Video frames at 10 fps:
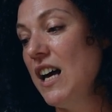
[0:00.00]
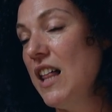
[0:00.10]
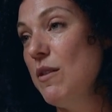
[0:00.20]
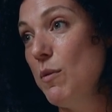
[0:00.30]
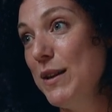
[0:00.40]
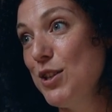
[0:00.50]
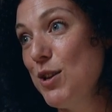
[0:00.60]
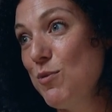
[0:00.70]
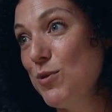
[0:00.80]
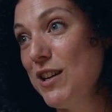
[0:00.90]
and then we went to the
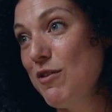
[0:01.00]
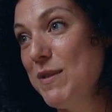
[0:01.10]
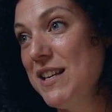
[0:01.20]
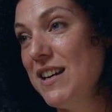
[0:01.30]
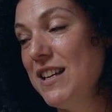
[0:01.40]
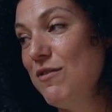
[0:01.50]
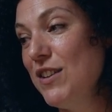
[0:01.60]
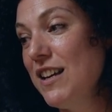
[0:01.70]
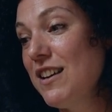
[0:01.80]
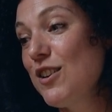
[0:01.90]
award ceremony that
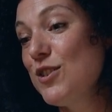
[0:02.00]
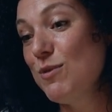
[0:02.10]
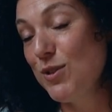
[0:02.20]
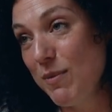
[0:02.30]
evening because it was